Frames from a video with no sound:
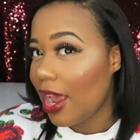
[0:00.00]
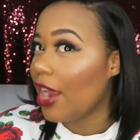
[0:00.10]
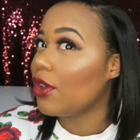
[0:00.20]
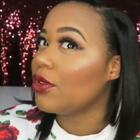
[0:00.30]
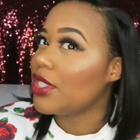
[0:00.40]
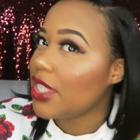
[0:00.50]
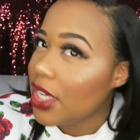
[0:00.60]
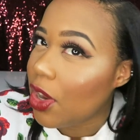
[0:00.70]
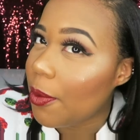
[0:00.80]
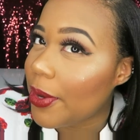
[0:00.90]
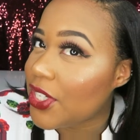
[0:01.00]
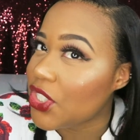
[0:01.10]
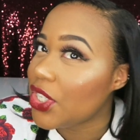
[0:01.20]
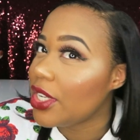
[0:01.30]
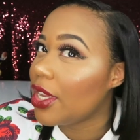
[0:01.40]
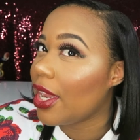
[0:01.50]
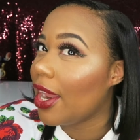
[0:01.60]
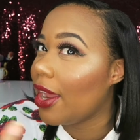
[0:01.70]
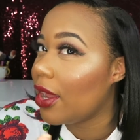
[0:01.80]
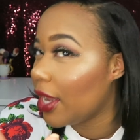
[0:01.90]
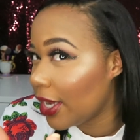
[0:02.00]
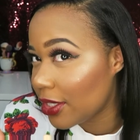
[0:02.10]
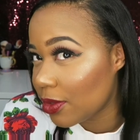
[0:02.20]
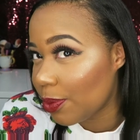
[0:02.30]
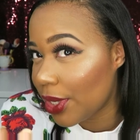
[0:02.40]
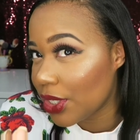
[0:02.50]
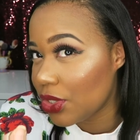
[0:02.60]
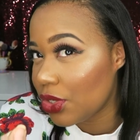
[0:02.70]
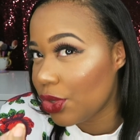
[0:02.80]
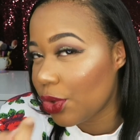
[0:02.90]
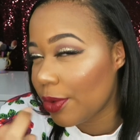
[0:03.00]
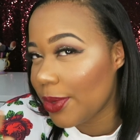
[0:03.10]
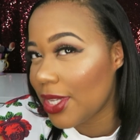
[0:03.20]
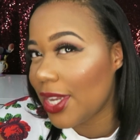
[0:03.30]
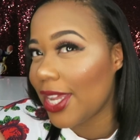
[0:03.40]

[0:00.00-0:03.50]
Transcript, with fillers: I don't see it on my cheek as much, you know what I mean?